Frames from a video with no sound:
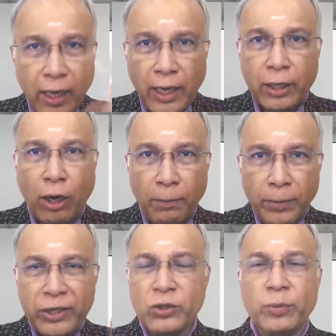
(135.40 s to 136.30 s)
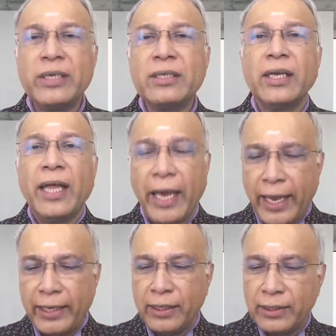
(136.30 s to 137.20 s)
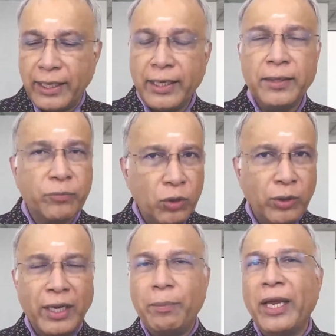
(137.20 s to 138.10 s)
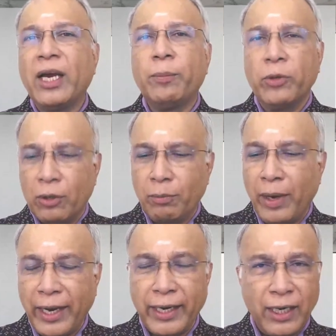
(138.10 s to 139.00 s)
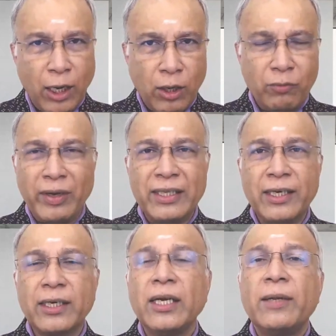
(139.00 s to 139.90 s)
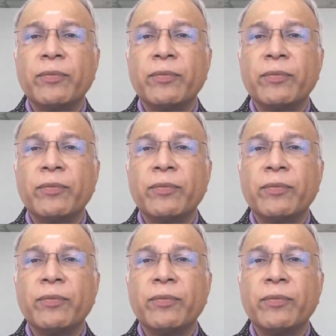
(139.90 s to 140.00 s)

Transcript: accomplishments, and then you can make up your mind on whether